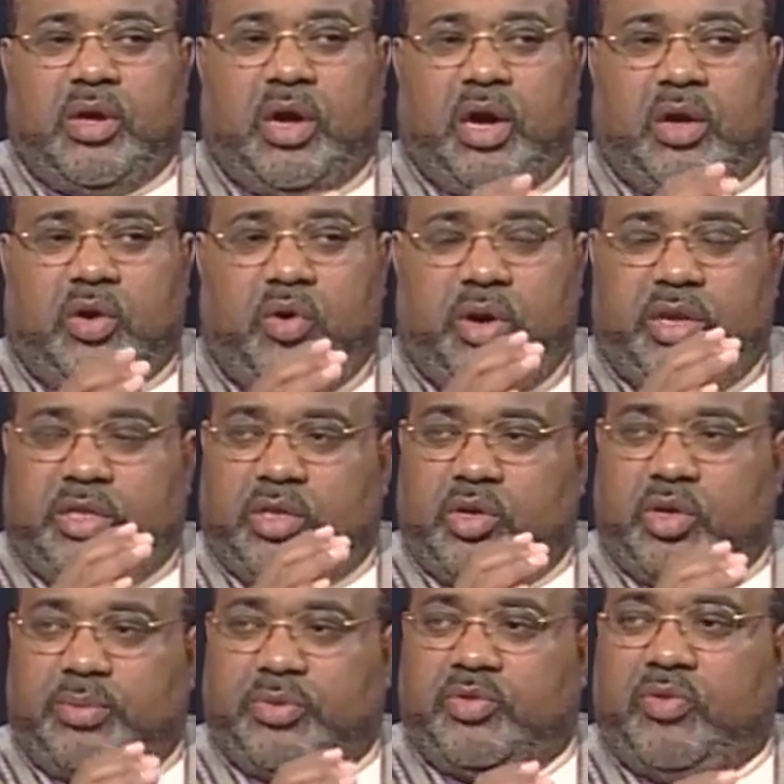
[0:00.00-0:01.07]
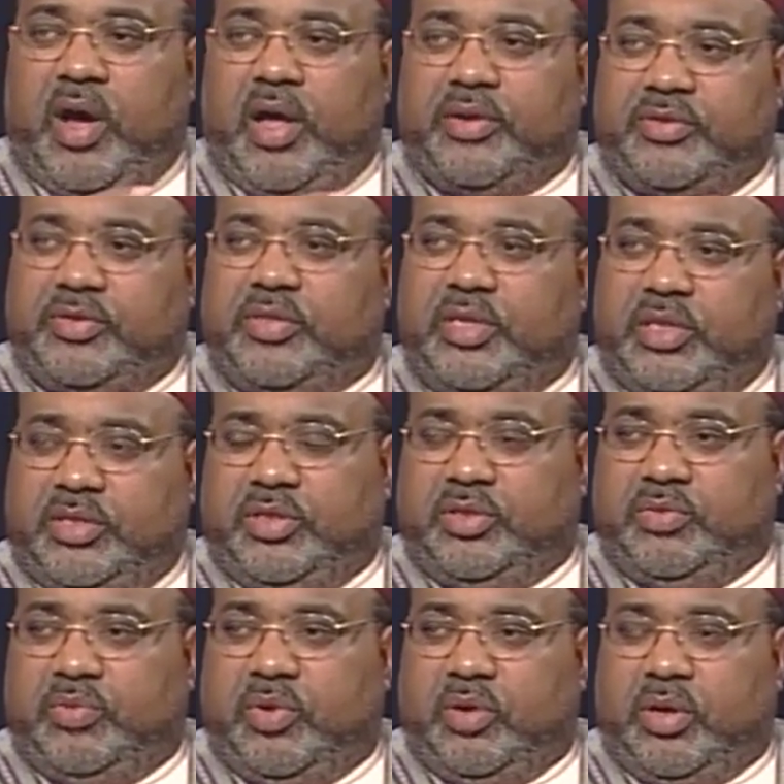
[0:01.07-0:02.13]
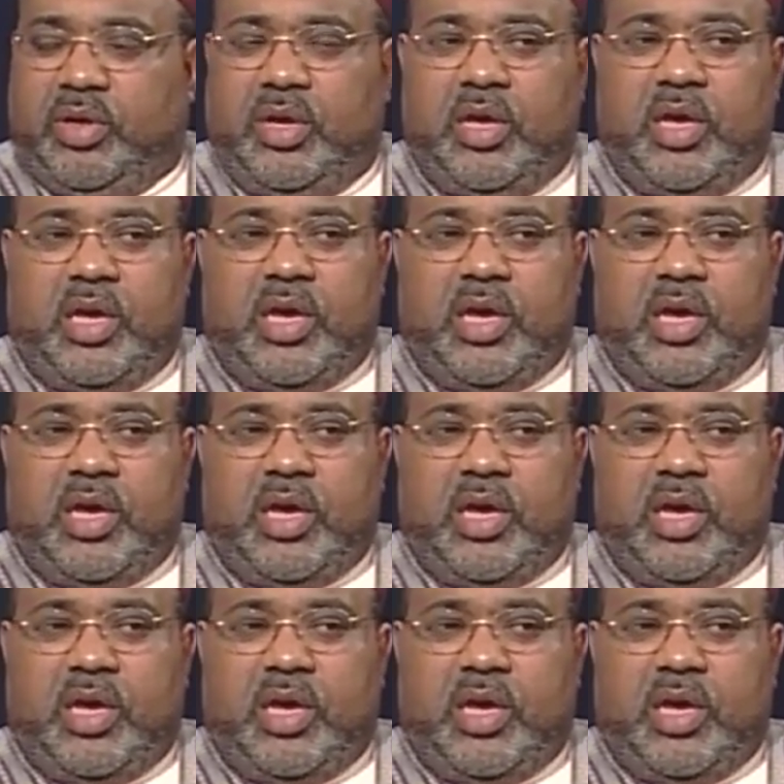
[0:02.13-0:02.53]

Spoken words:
according to Noble Drali's teachings more,